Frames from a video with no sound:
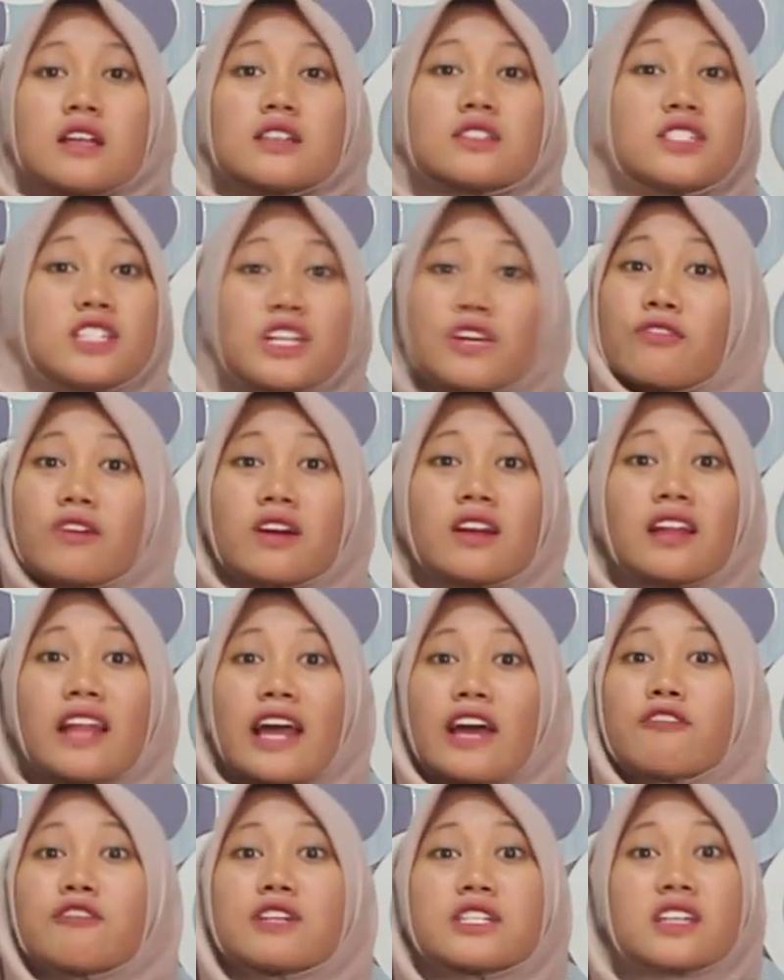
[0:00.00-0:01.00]
different
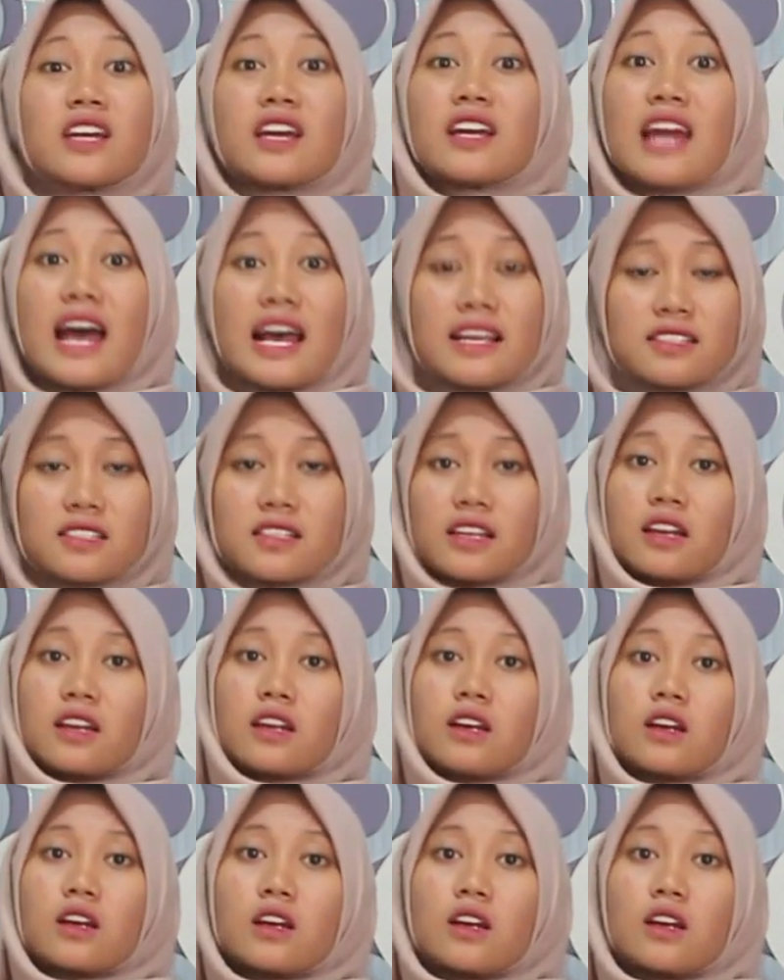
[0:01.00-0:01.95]
language and accent.